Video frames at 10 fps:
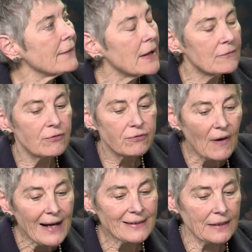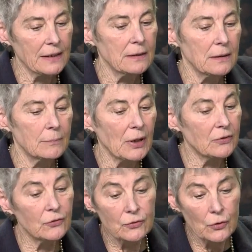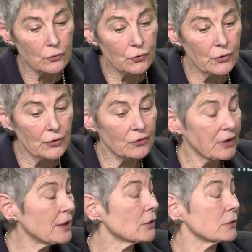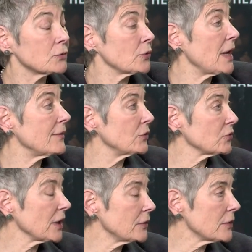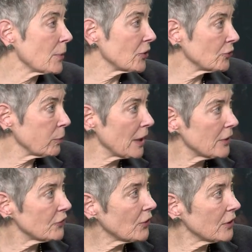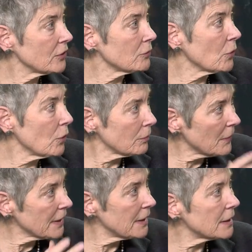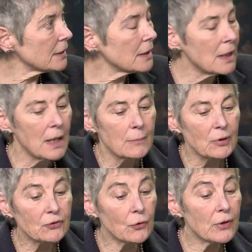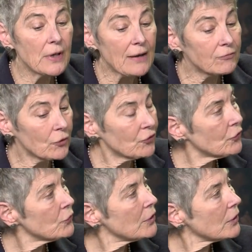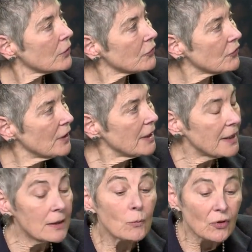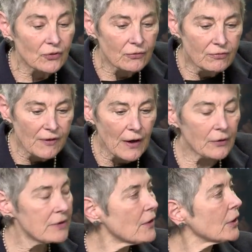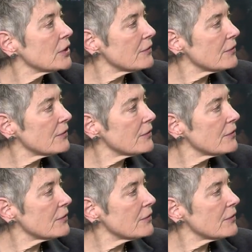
And then finally, but you know, 2 years later, 2.5 years later, the Marshall Plan started to roll money in. But during that first 2 years, it was very, very